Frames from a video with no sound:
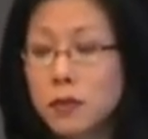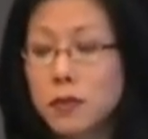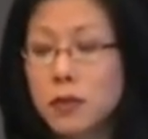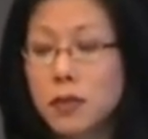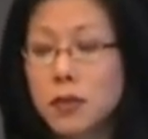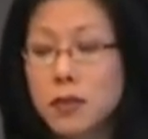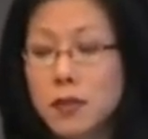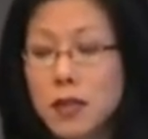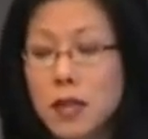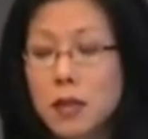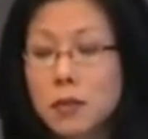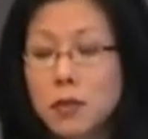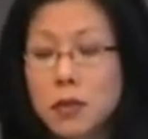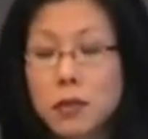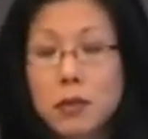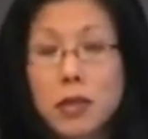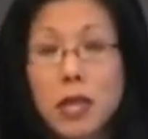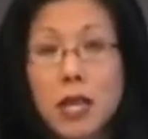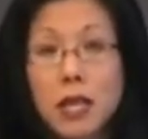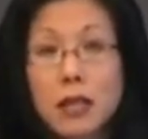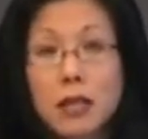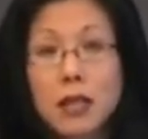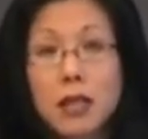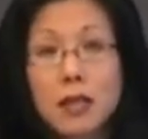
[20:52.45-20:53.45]
For example, we
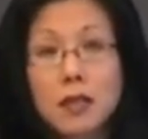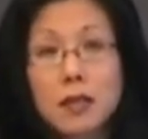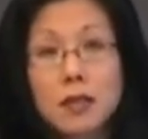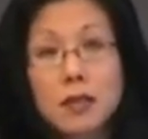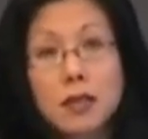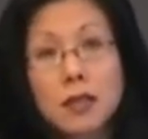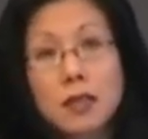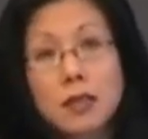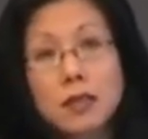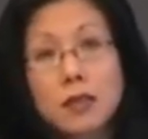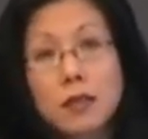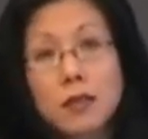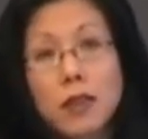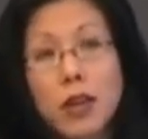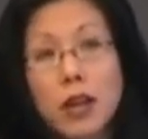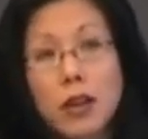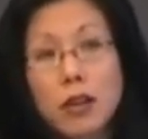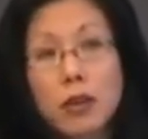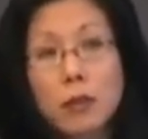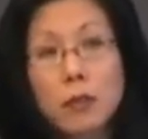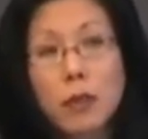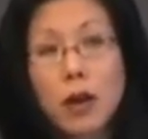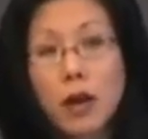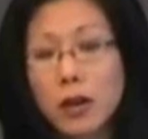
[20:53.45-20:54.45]
had case studies of
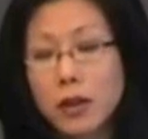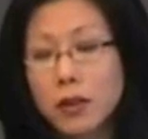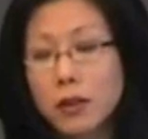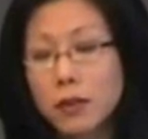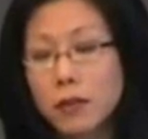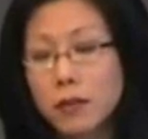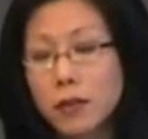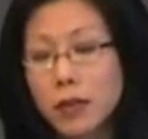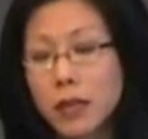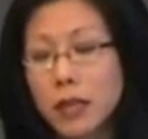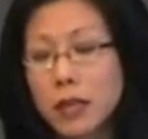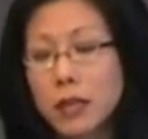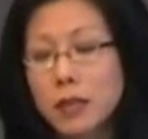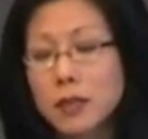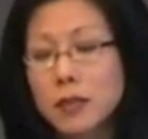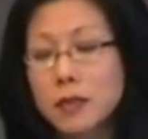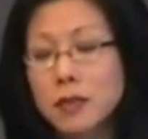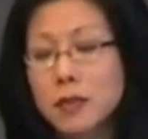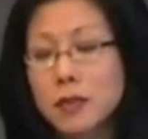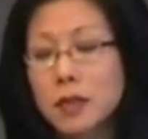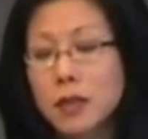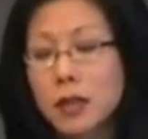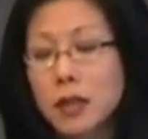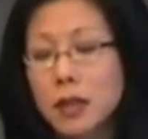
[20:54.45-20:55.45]
Harry Potter
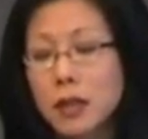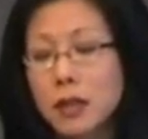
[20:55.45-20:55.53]
fans,